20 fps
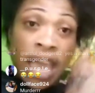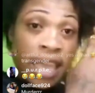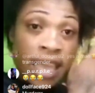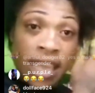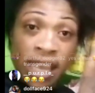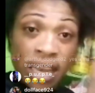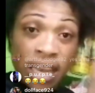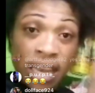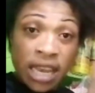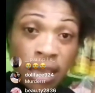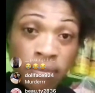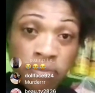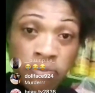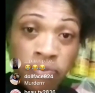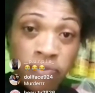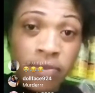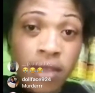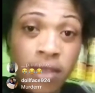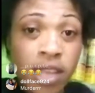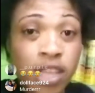can't hit
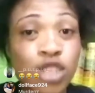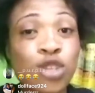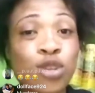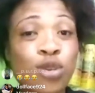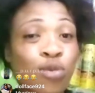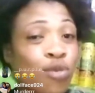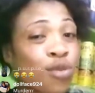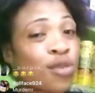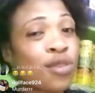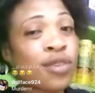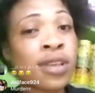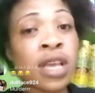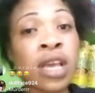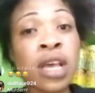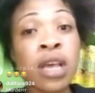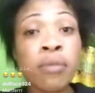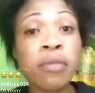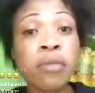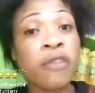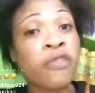them.
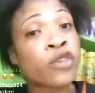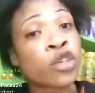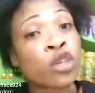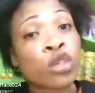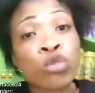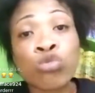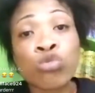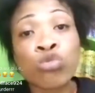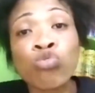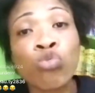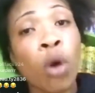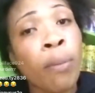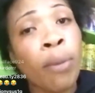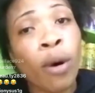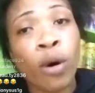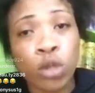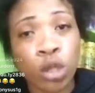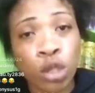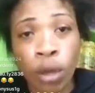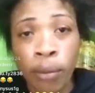True. Never just
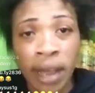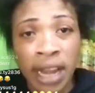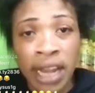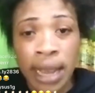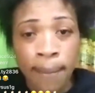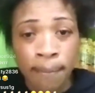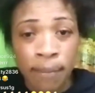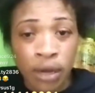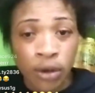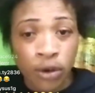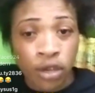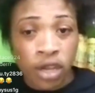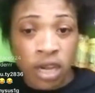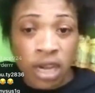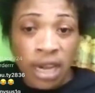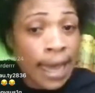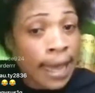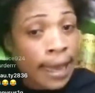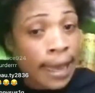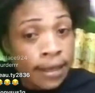rub out some of them
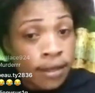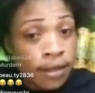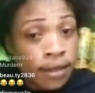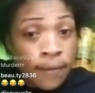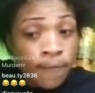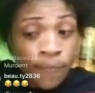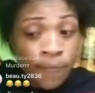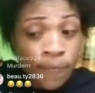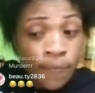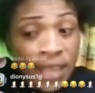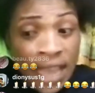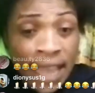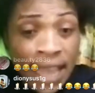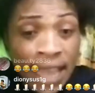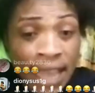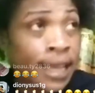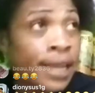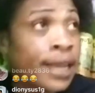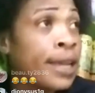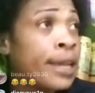blood clot.
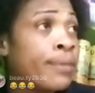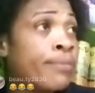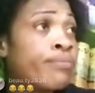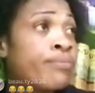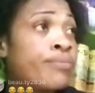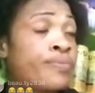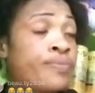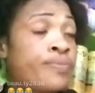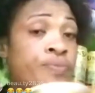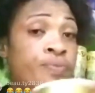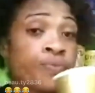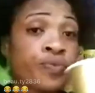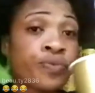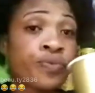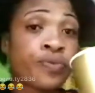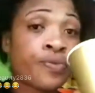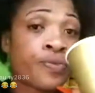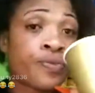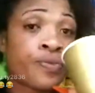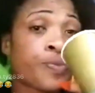Can't hit them.
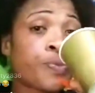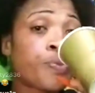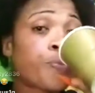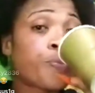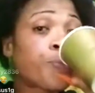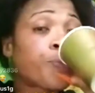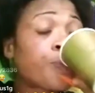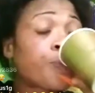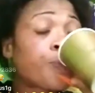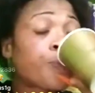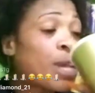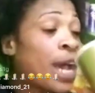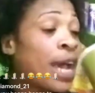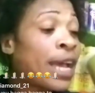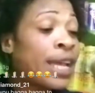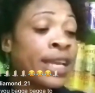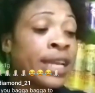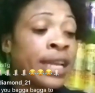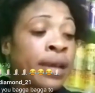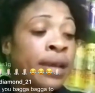
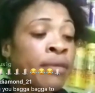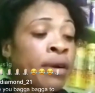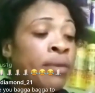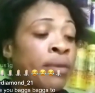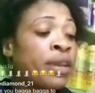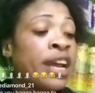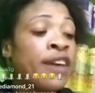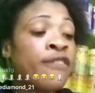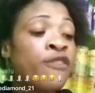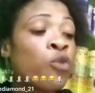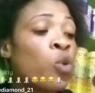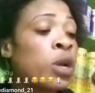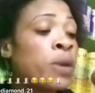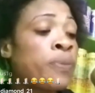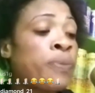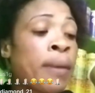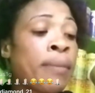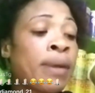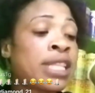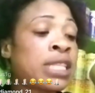Can't hit them. I mean,
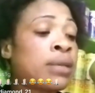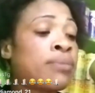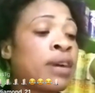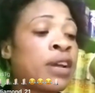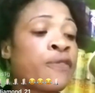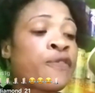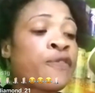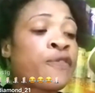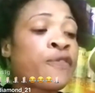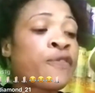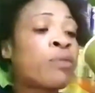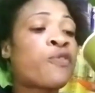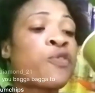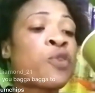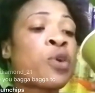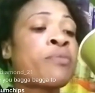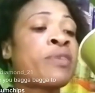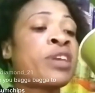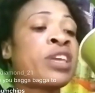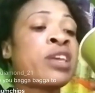have one property man
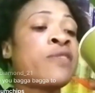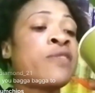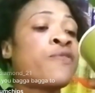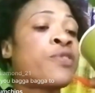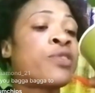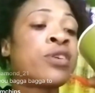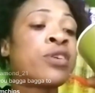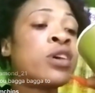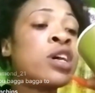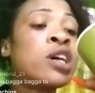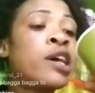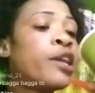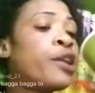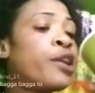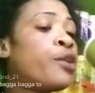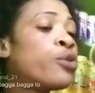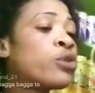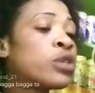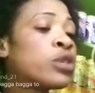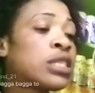friend before me even
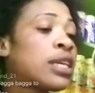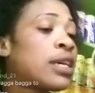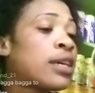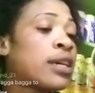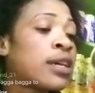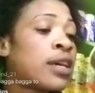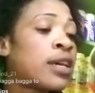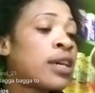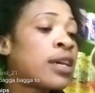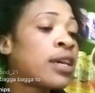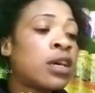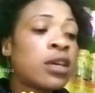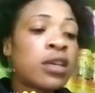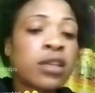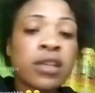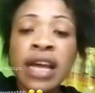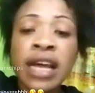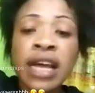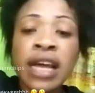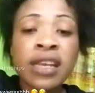know say
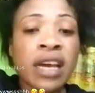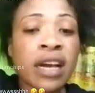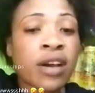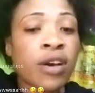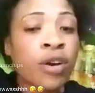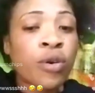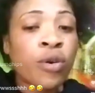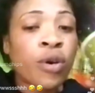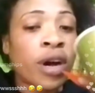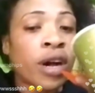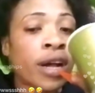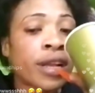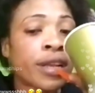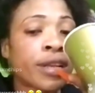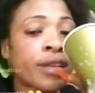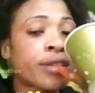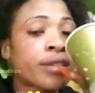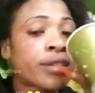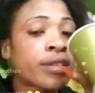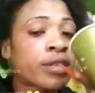that it
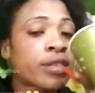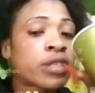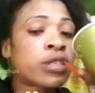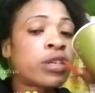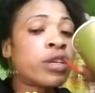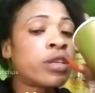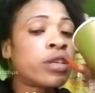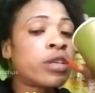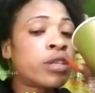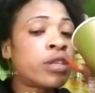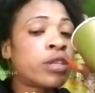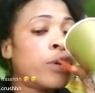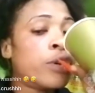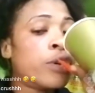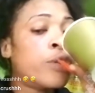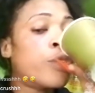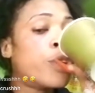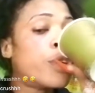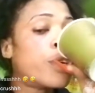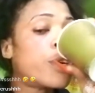go on. So
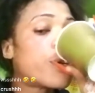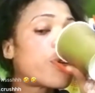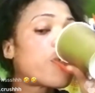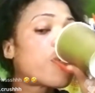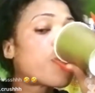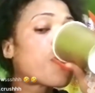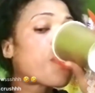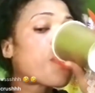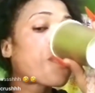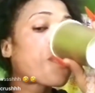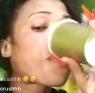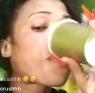it's good.